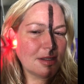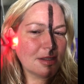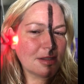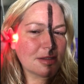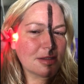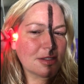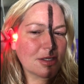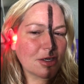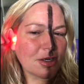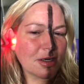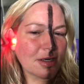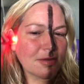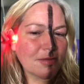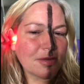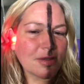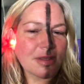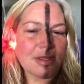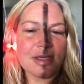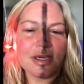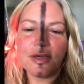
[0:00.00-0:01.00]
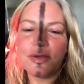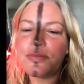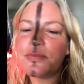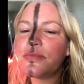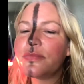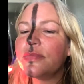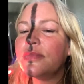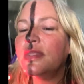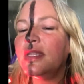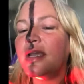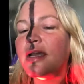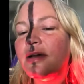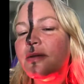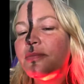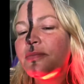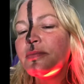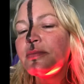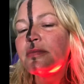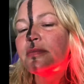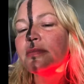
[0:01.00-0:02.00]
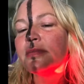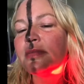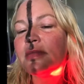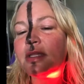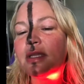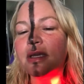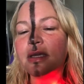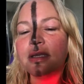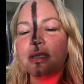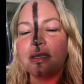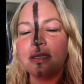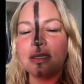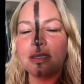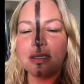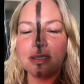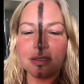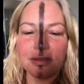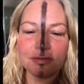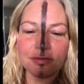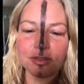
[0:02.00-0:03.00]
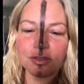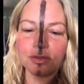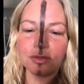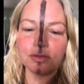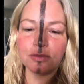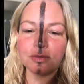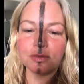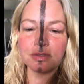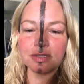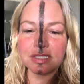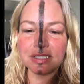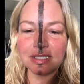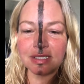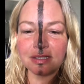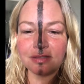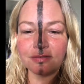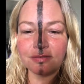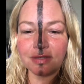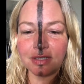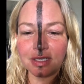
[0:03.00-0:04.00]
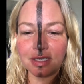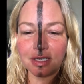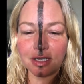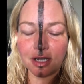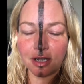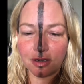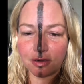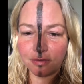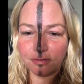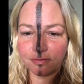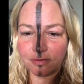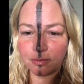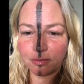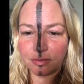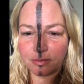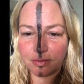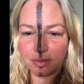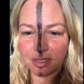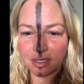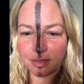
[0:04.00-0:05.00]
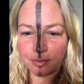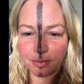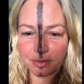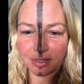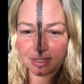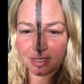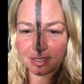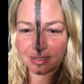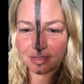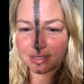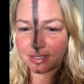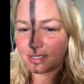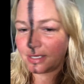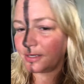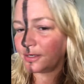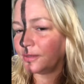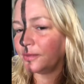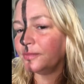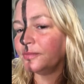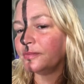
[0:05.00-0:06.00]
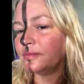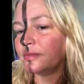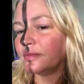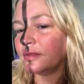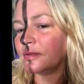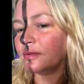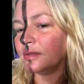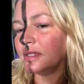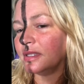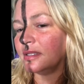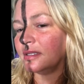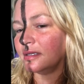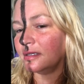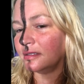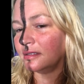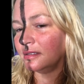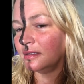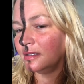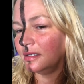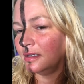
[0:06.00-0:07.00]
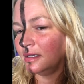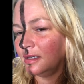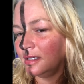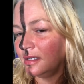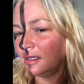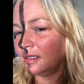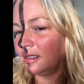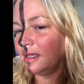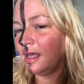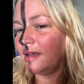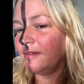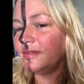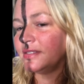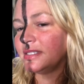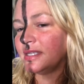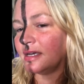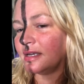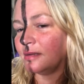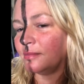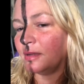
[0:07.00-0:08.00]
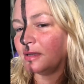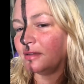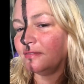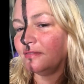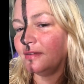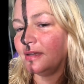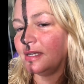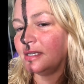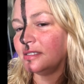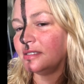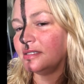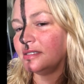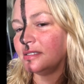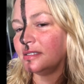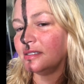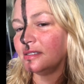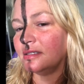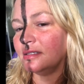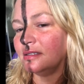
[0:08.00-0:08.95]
start of it there. Now, if you see the video from a couple of days ago with the left side of my face,